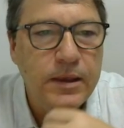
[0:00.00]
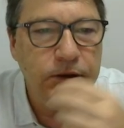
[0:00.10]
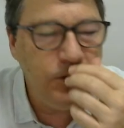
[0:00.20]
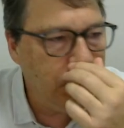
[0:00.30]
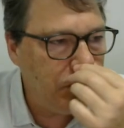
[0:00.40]

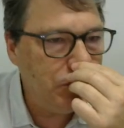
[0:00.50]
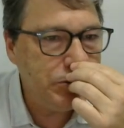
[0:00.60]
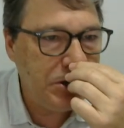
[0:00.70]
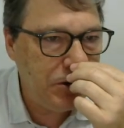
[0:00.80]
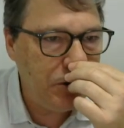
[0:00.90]
you can
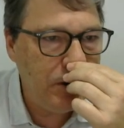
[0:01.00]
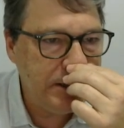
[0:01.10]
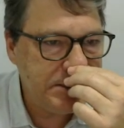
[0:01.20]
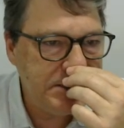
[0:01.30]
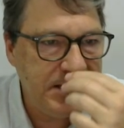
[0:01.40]
also
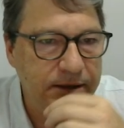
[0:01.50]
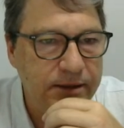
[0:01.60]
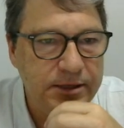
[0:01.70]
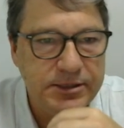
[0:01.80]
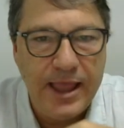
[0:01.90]

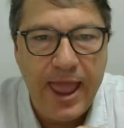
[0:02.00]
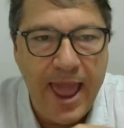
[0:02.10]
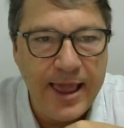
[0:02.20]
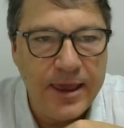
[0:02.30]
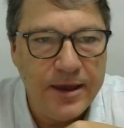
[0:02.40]
set this
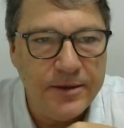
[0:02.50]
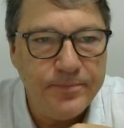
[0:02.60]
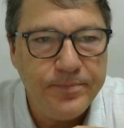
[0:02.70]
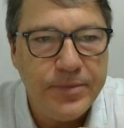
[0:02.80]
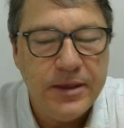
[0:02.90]
anchor.
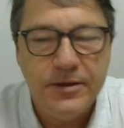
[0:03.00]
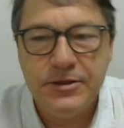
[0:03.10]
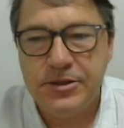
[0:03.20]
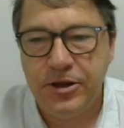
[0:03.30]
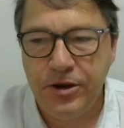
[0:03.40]

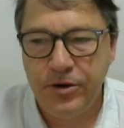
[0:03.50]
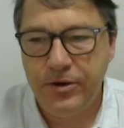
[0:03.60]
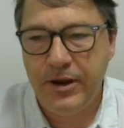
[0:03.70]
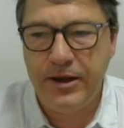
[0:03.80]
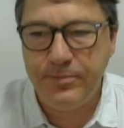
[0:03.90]
So,
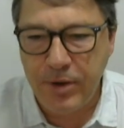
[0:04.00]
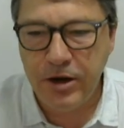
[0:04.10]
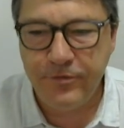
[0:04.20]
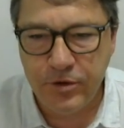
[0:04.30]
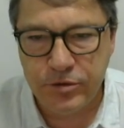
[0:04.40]
and by
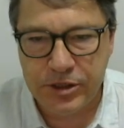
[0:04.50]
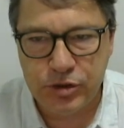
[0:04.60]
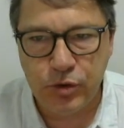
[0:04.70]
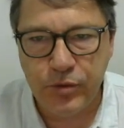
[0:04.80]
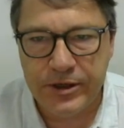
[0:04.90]
default,
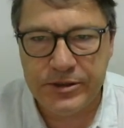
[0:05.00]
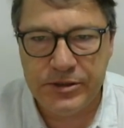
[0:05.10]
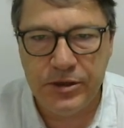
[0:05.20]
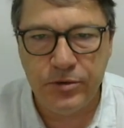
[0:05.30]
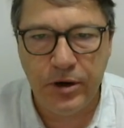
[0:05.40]
it's always
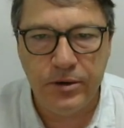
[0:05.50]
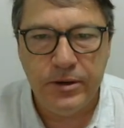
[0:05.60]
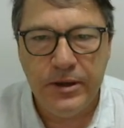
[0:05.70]
0.